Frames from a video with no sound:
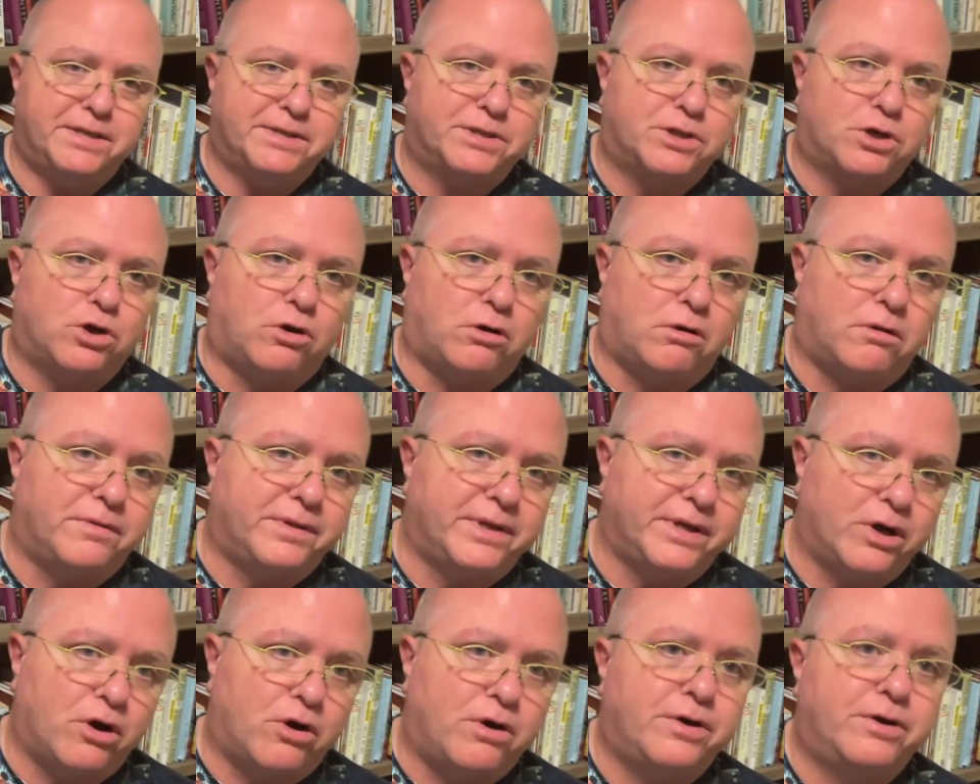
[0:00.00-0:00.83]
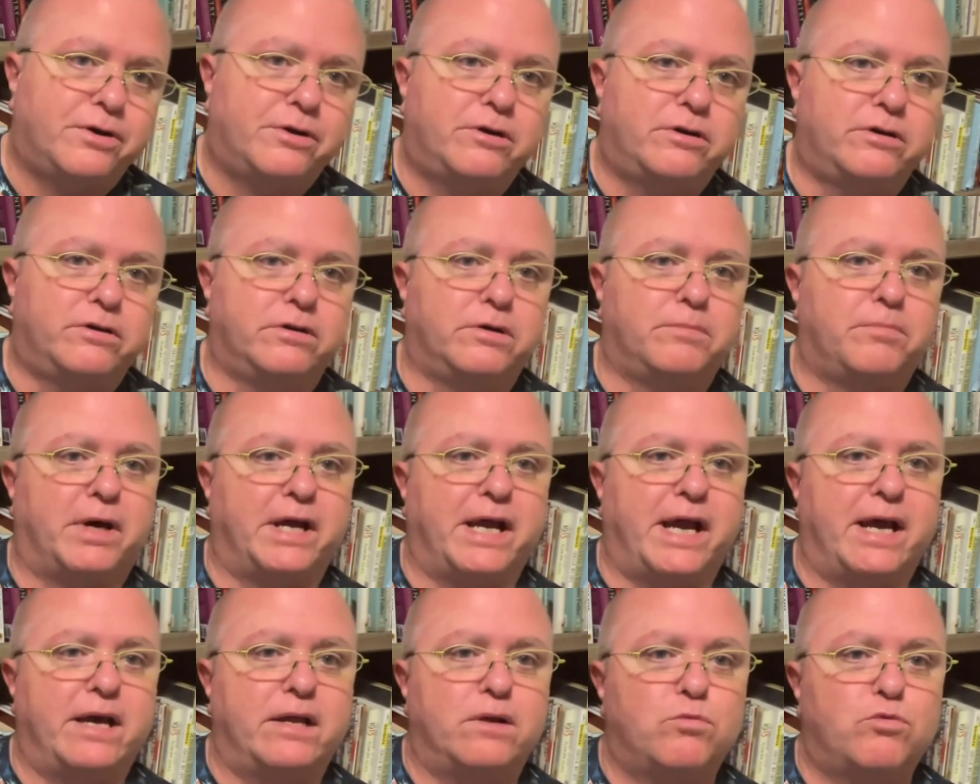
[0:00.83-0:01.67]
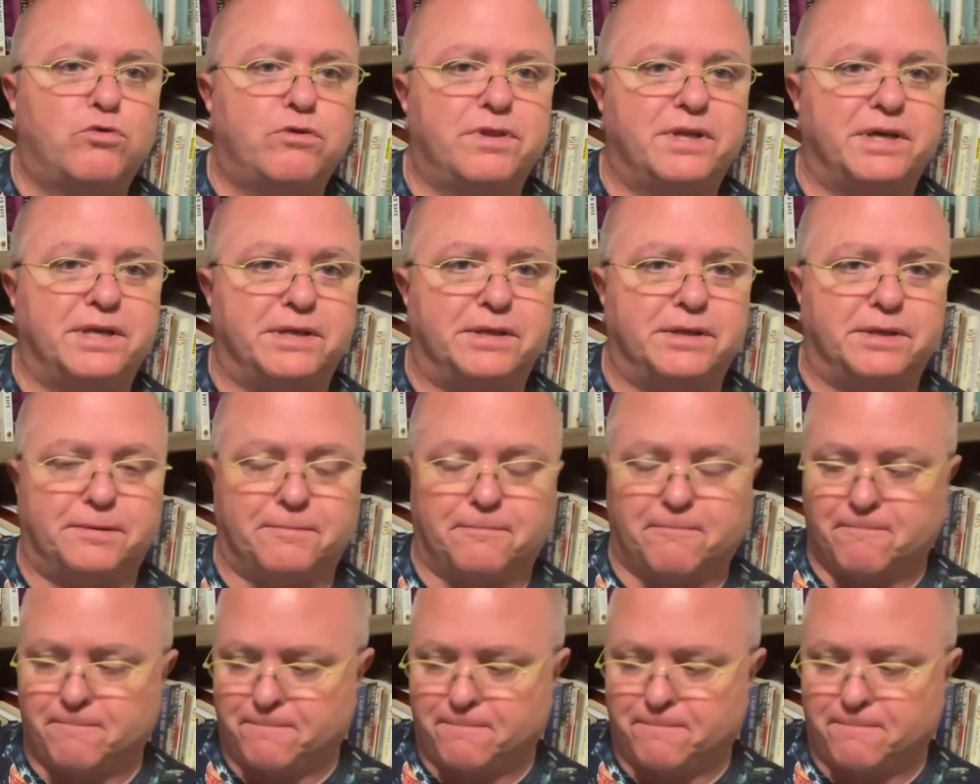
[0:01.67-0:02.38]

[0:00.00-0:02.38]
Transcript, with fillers: is called The Unheard by Anne Worthington.